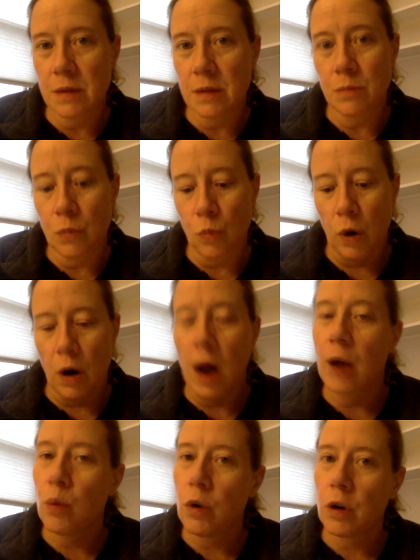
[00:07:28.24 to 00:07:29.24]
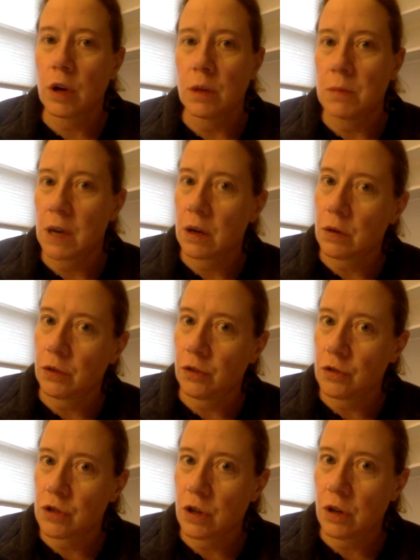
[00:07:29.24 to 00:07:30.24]
where I work in medical
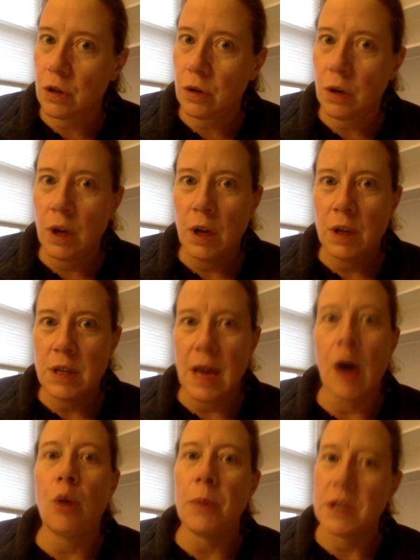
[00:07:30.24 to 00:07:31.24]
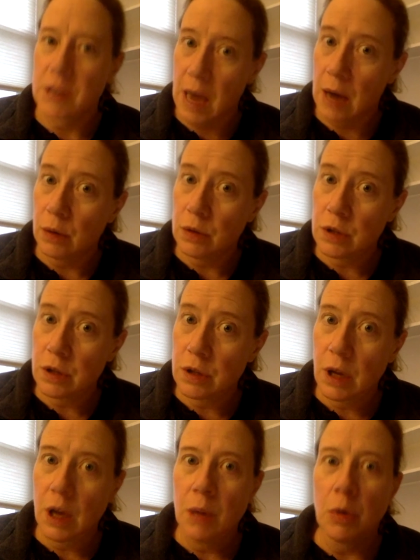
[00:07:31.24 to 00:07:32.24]
surgical to help us out.
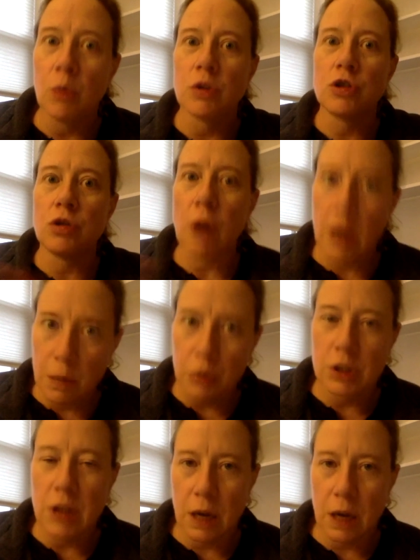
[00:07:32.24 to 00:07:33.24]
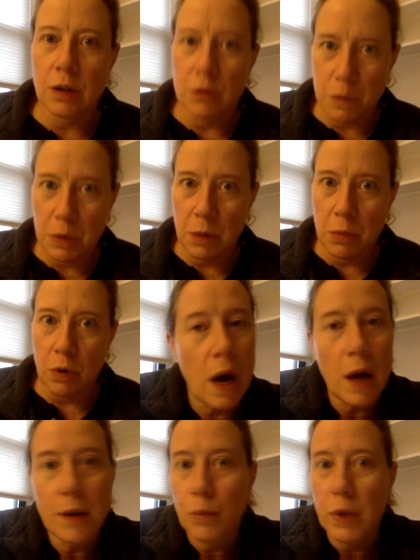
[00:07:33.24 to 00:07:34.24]
But we're trying to protect those people.
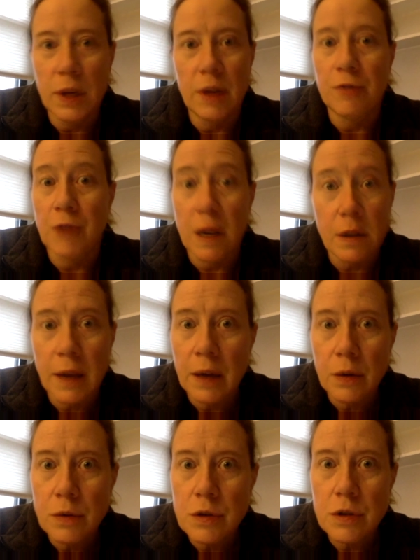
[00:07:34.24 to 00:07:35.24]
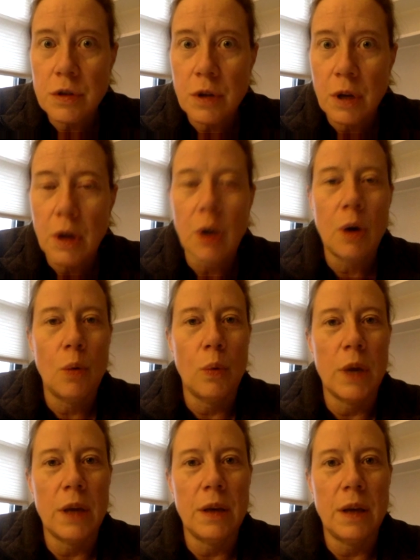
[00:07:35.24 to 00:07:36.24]
We need ventilators.
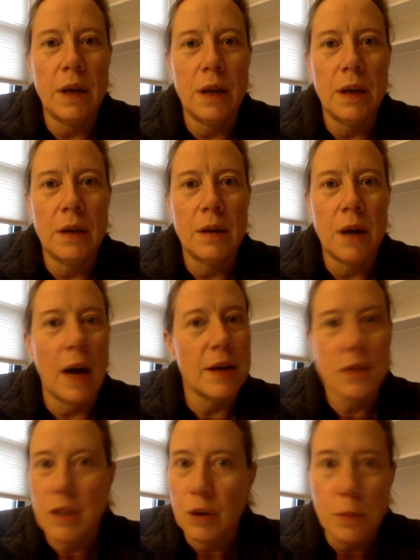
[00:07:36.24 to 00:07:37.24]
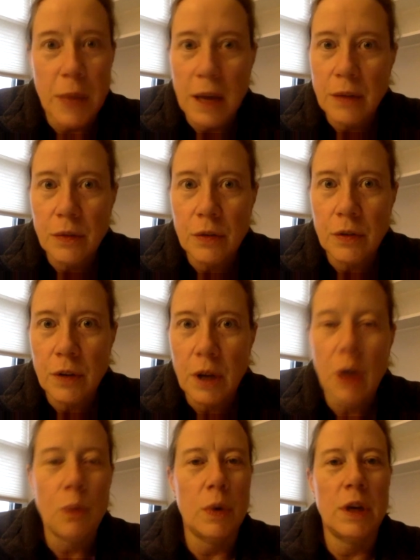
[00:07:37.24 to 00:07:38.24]
We need ICU beds.
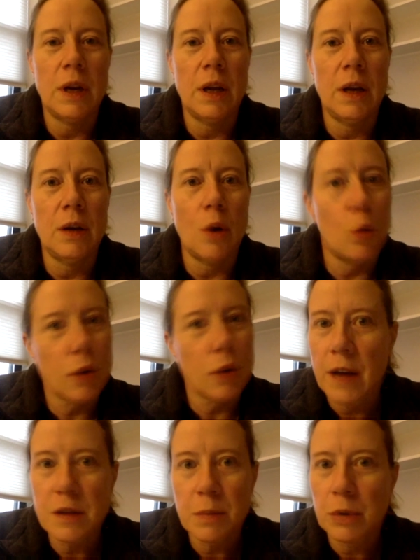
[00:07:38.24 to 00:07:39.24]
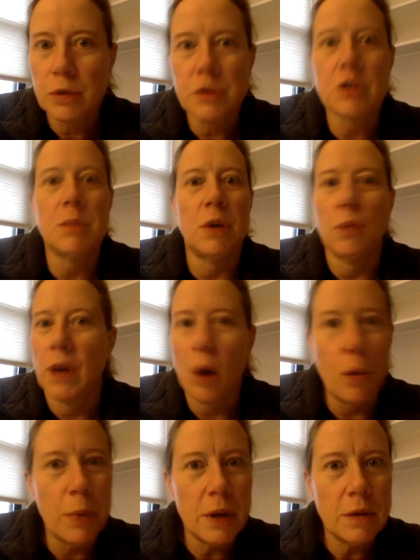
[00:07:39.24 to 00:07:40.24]
We need old hospitals to be
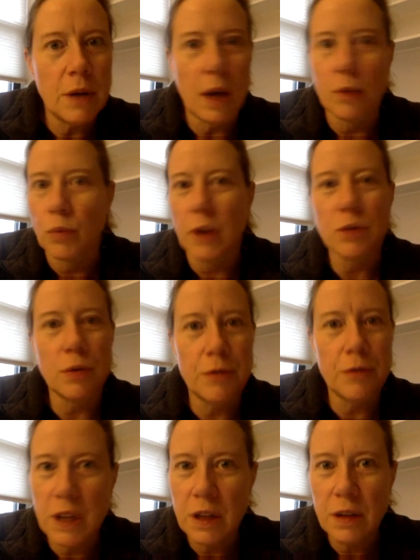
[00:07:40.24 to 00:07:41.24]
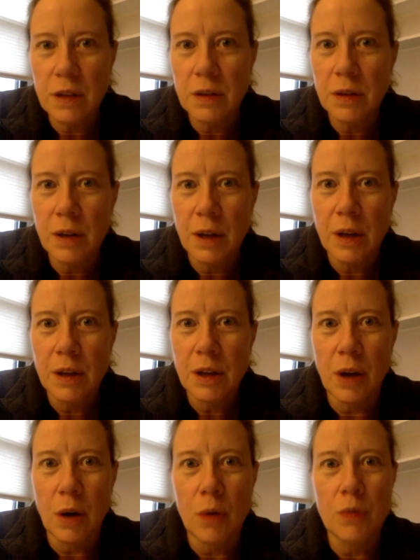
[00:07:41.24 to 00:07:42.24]
reopened and retrofitted, you
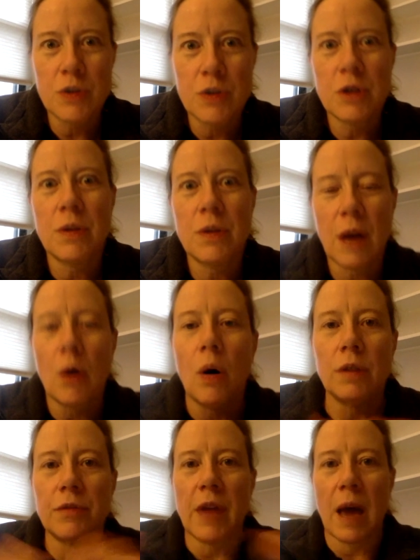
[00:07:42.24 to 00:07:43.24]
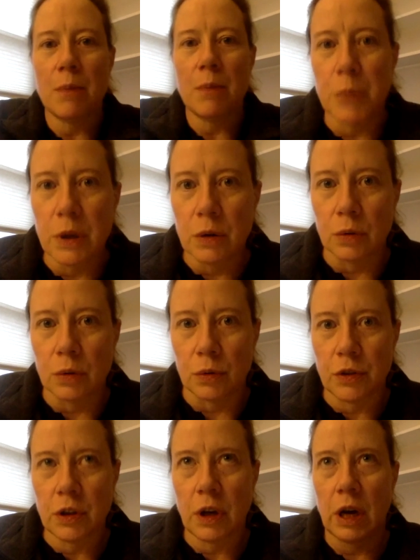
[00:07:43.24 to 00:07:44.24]
know, so that all of that build
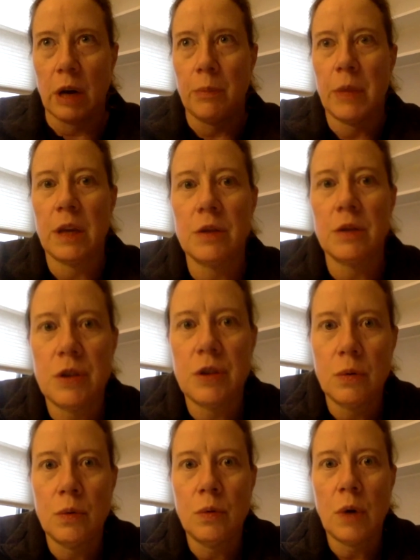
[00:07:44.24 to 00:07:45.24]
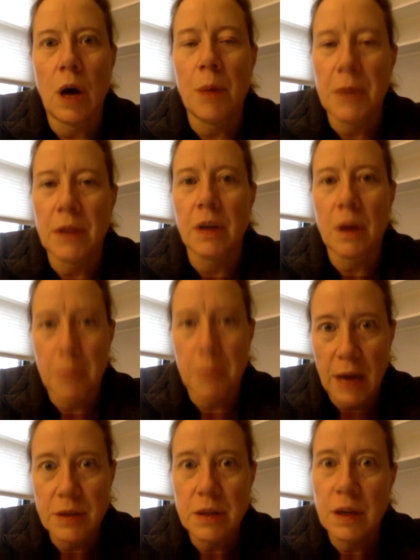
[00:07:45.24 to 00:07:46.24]
into upping the
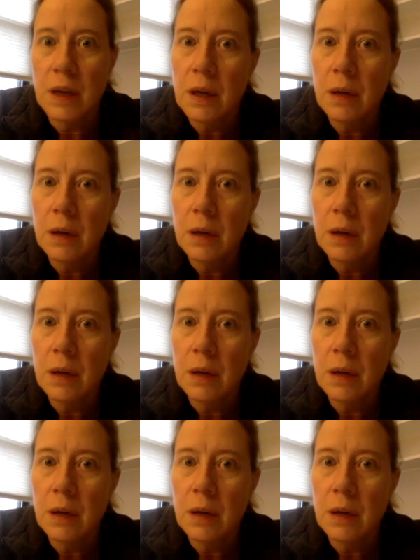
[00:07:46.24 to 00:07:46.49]
capacity